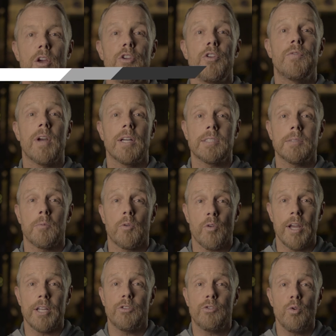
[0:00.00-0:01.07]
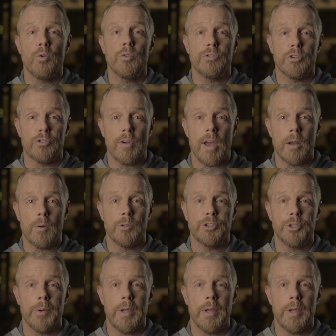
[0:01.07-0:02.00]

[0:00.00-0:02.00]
You've got some great tools to track what you